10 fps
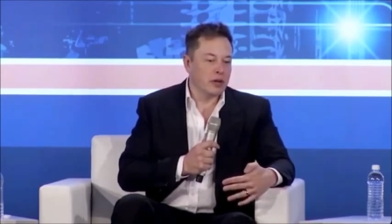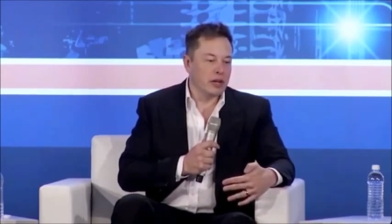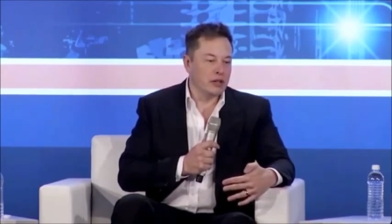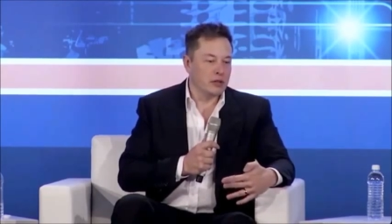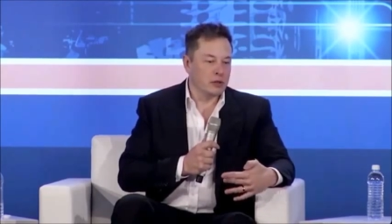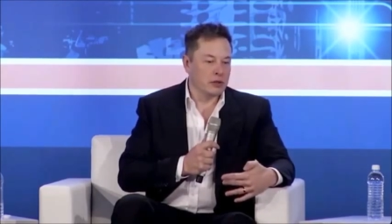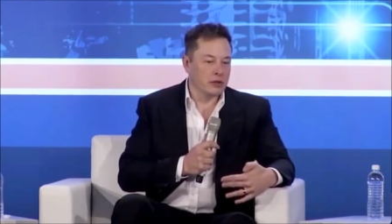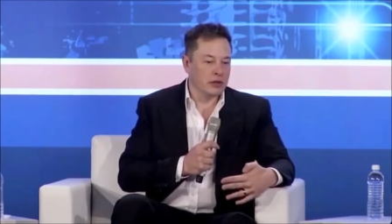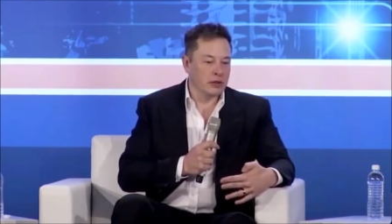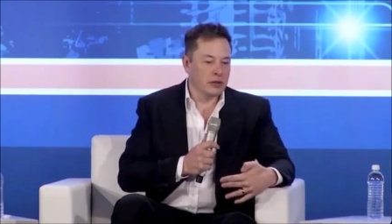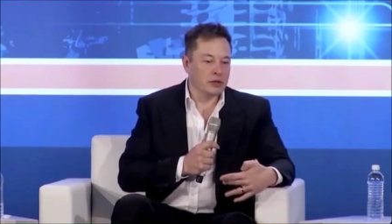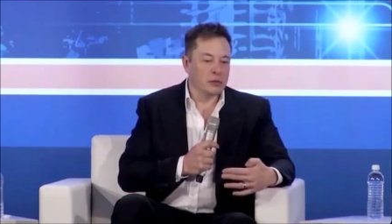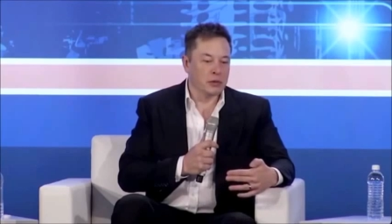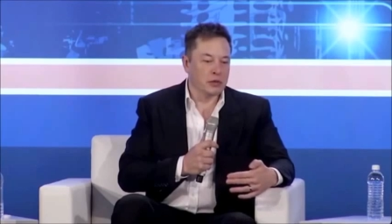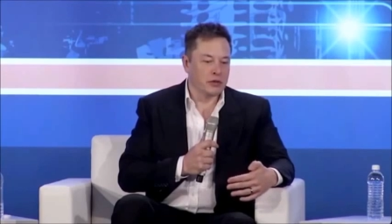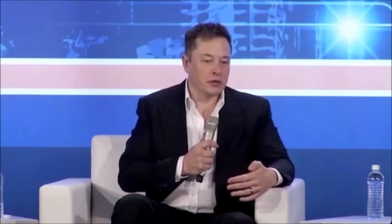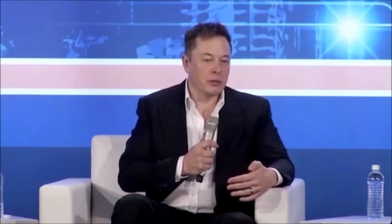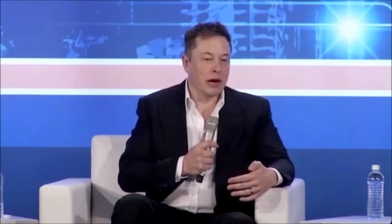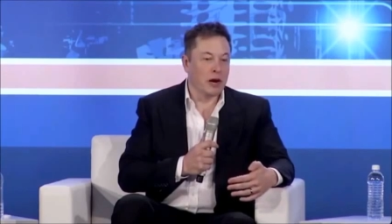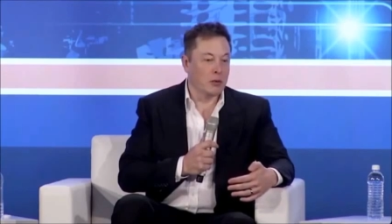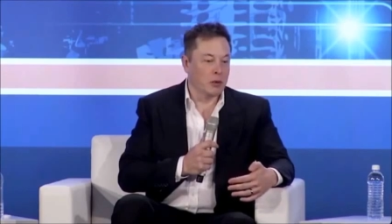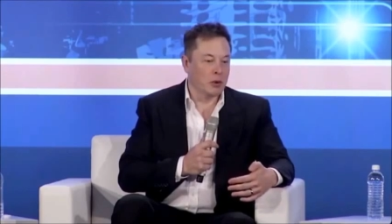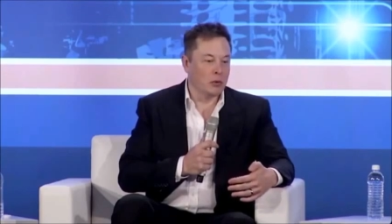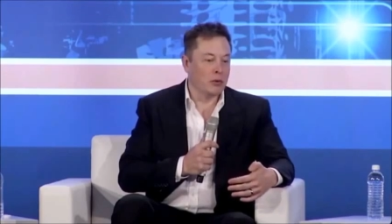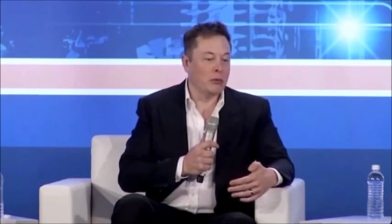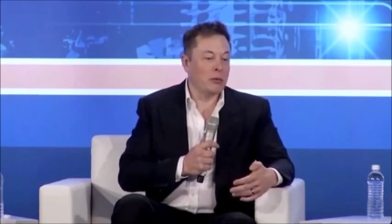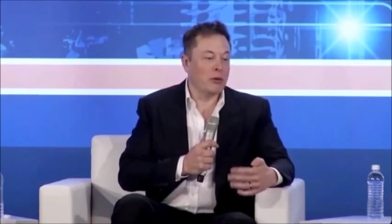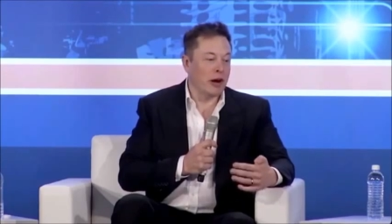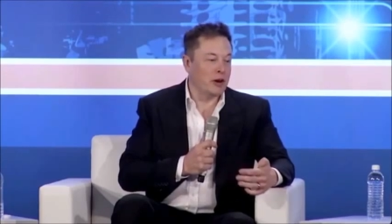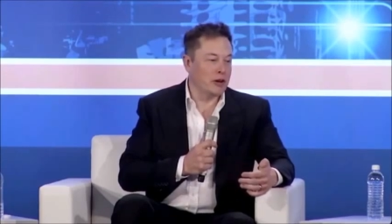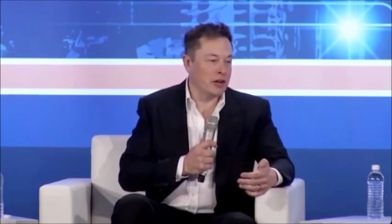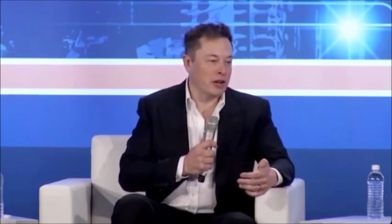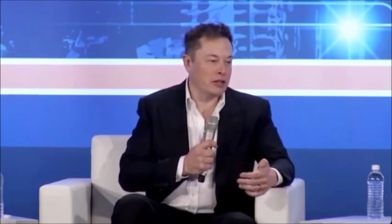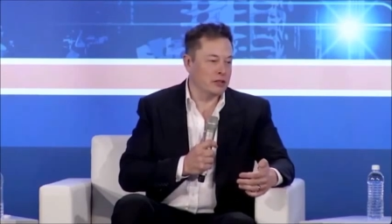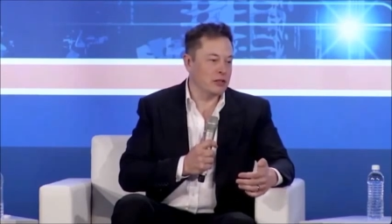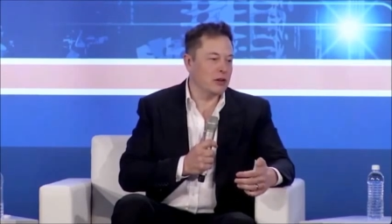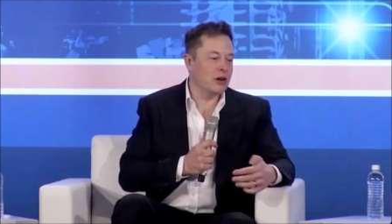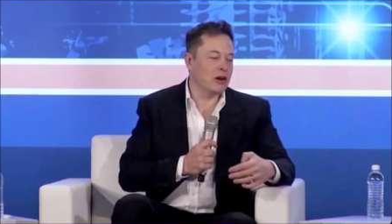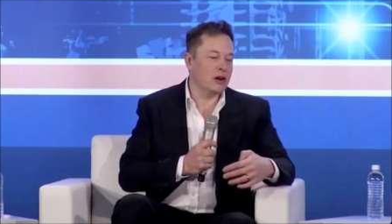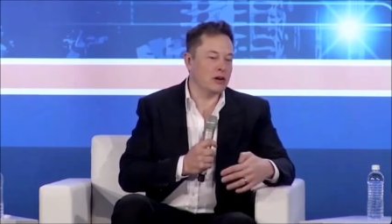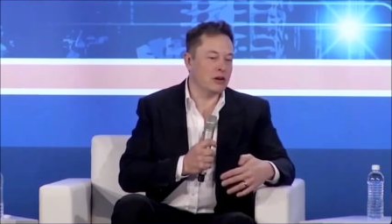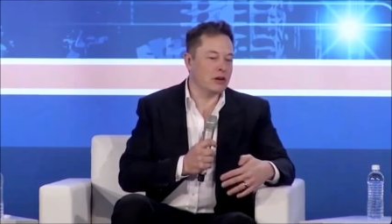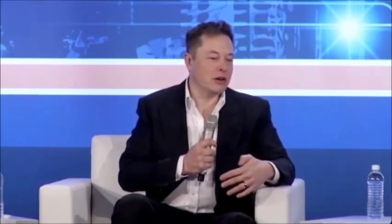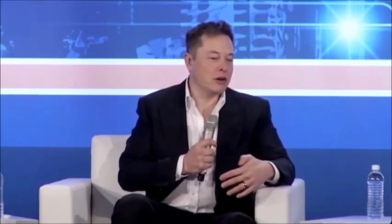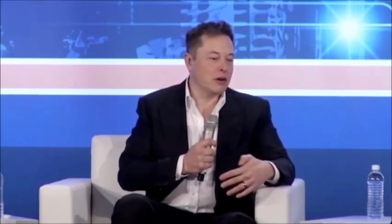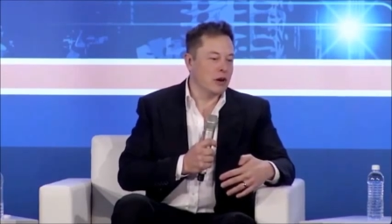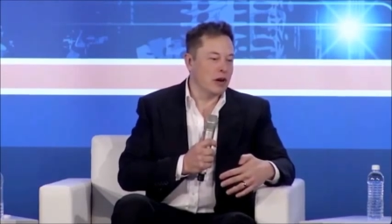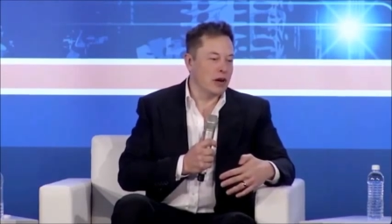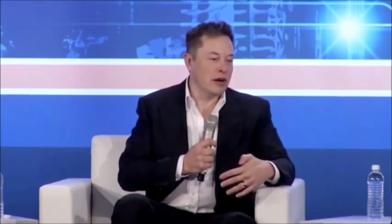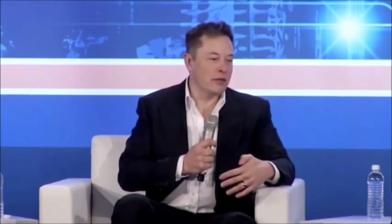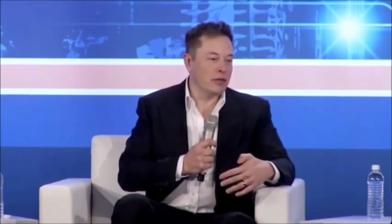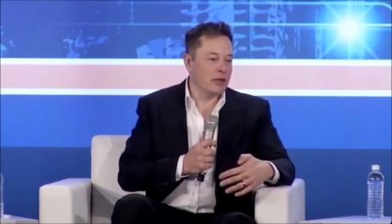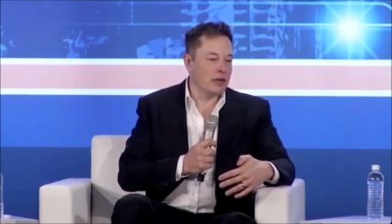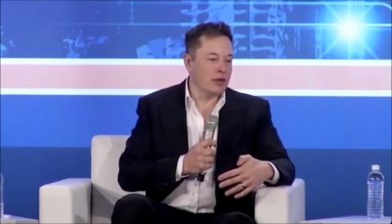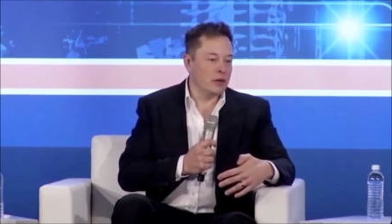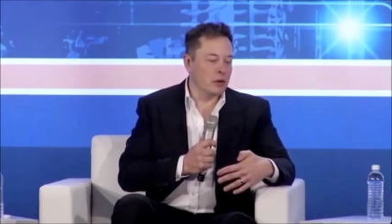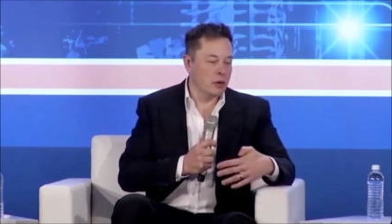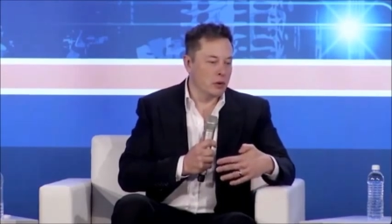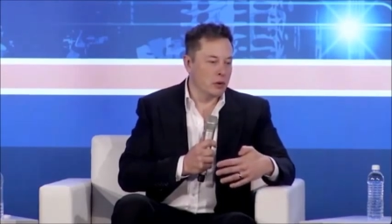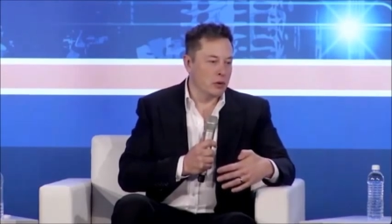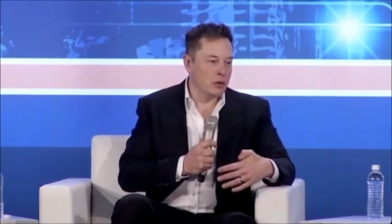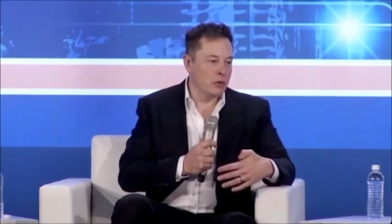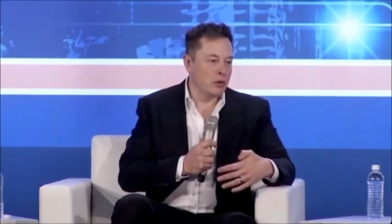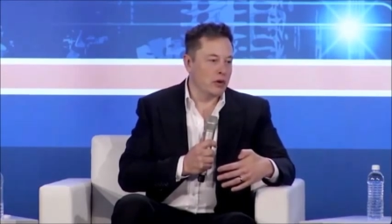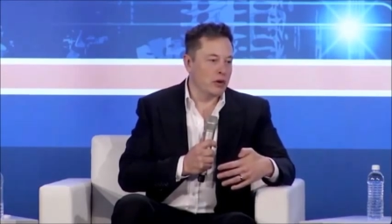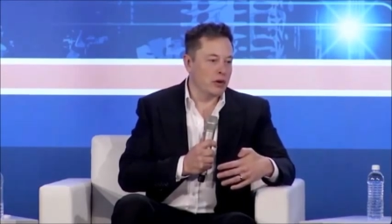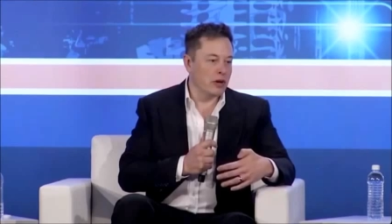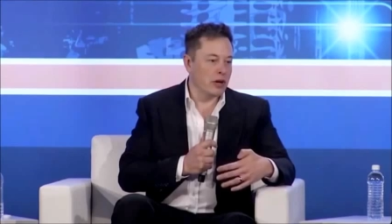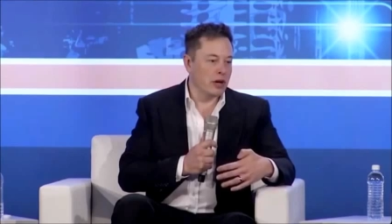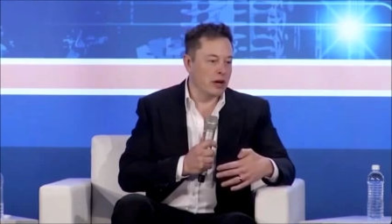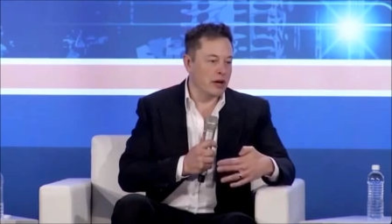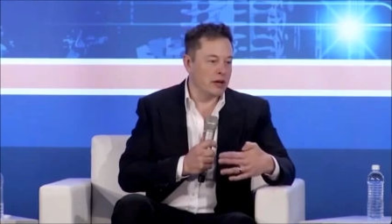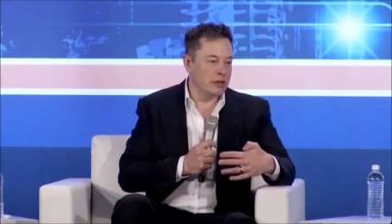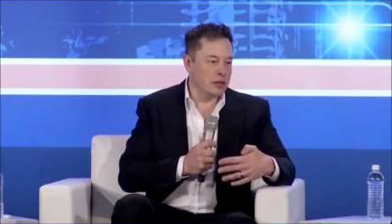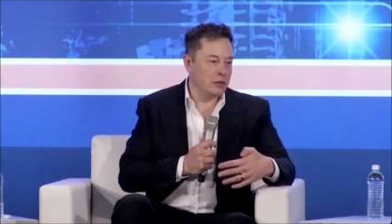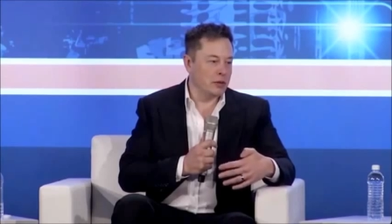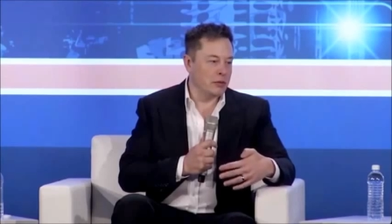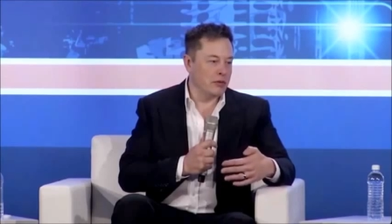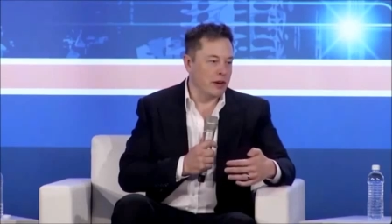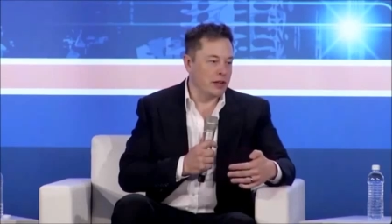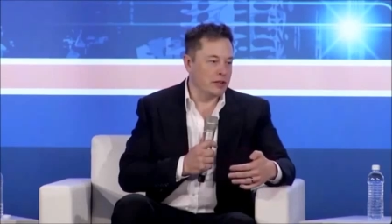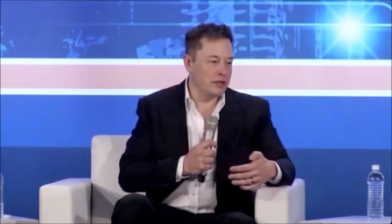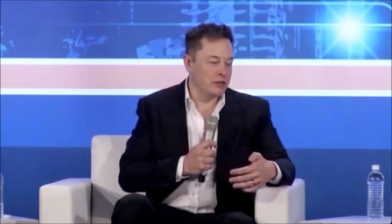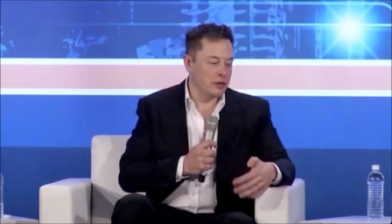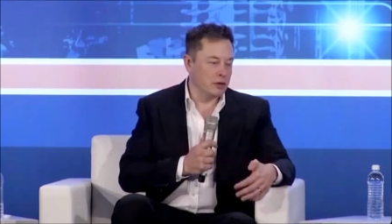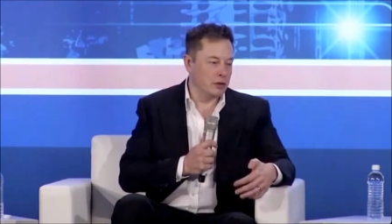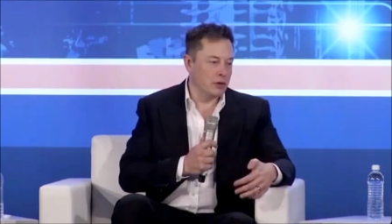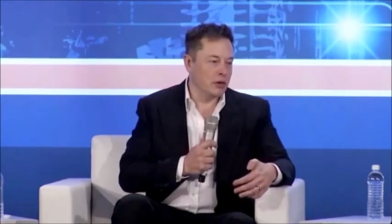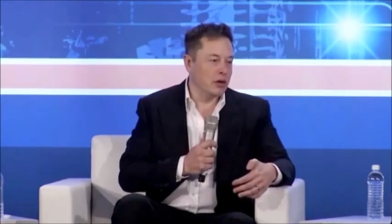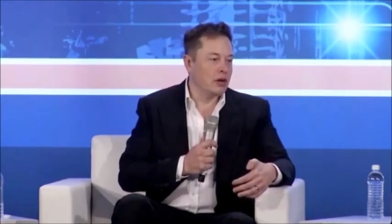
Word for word: uh, just the distribution of the power will, will be prioritized on um, who, who uh, is able to provide this to